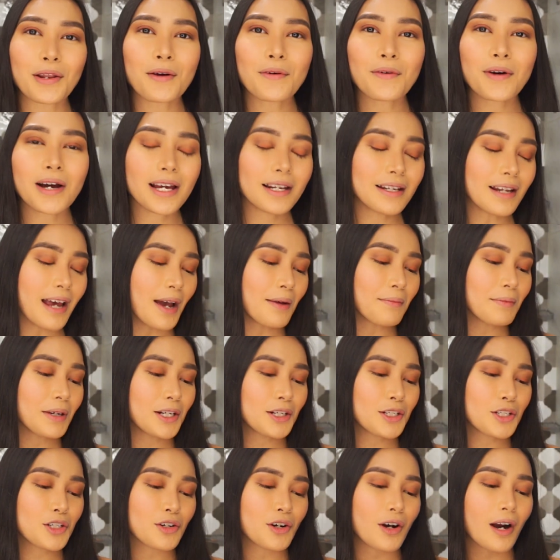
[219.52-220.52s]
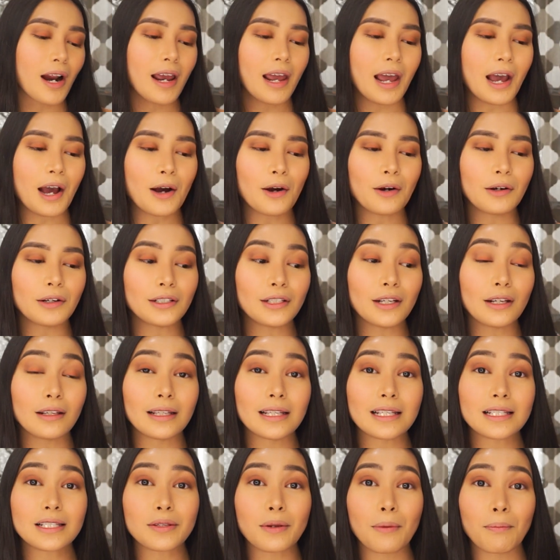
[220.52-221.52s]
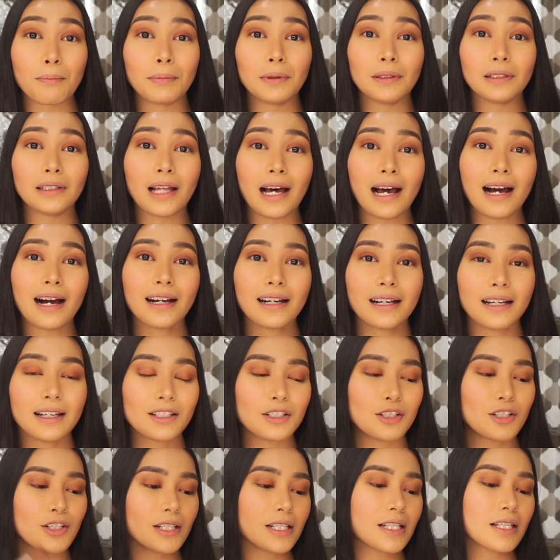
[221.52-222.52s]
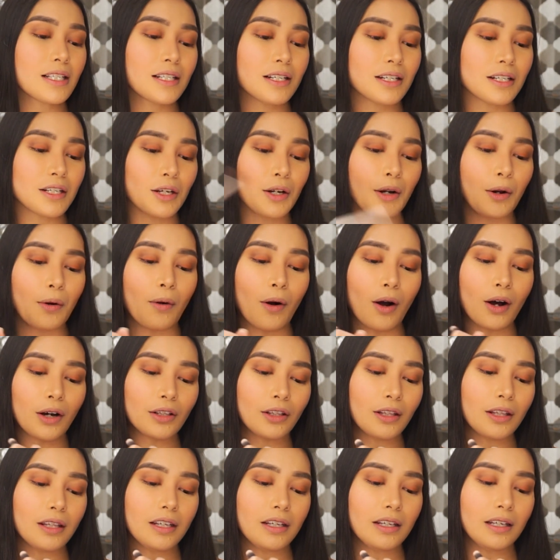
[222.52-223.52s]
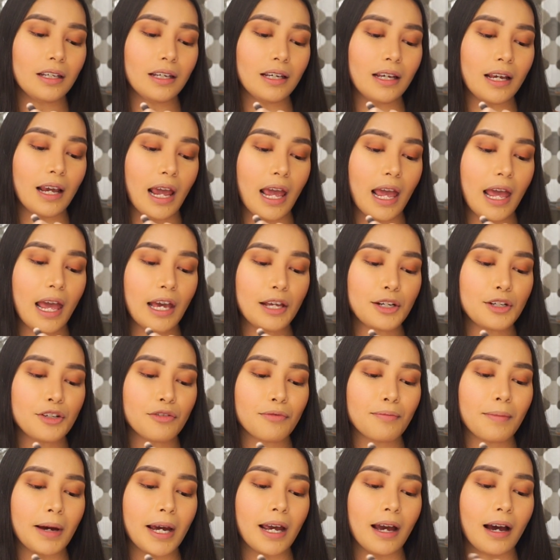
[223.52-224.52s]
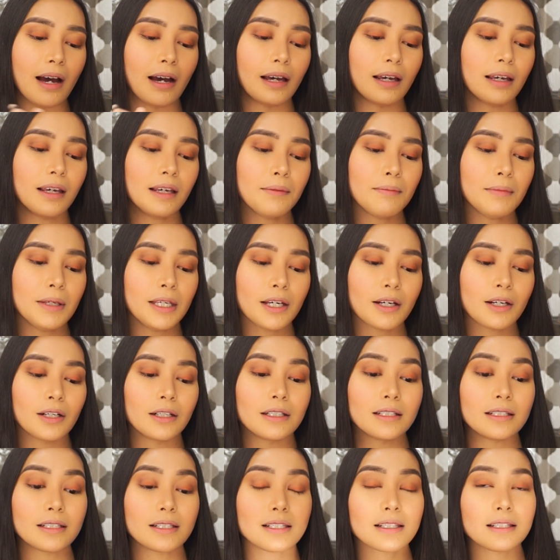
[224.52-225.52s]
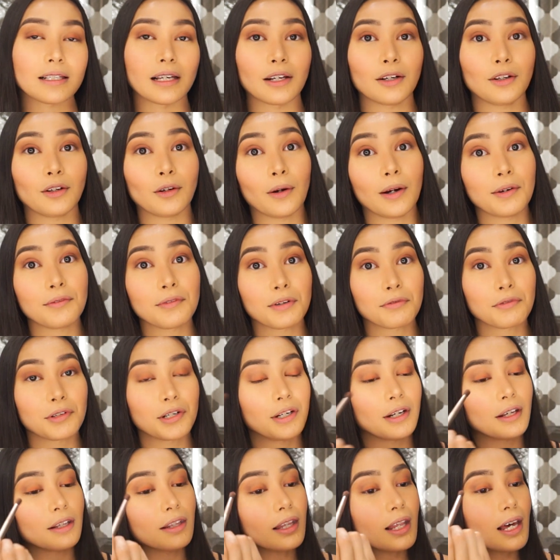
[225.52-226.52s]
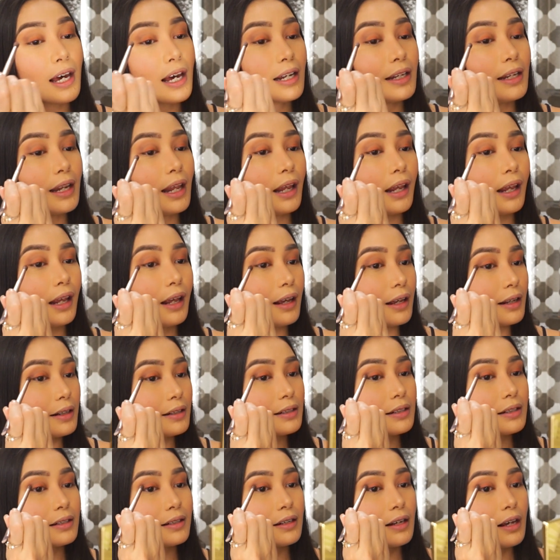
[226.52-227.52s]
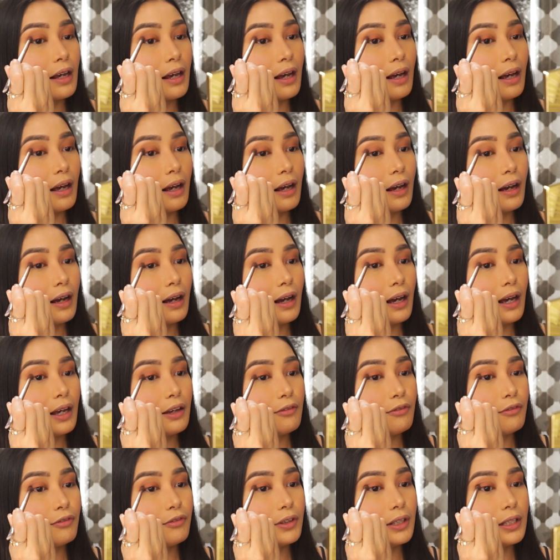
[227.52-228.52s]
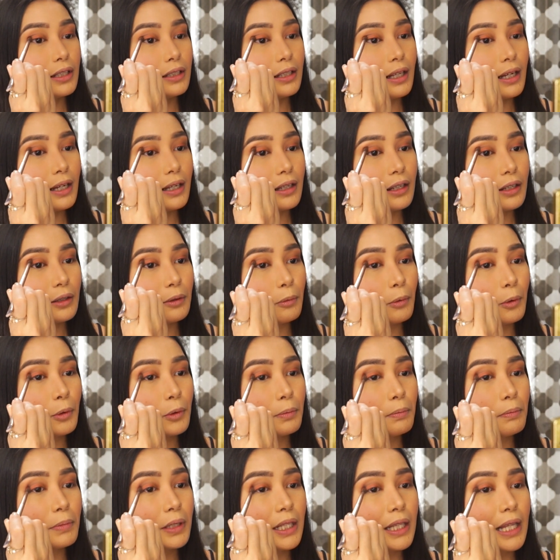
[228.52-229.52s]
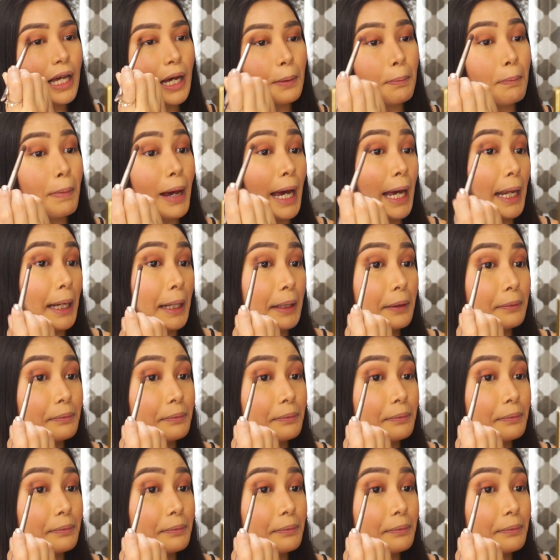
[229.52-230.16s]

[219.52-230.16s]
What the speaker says: You know what? I'm gonna try out this black just, you know, on the edge of my eye because, I don't know, I've never done that and I feel like it won't be that bad.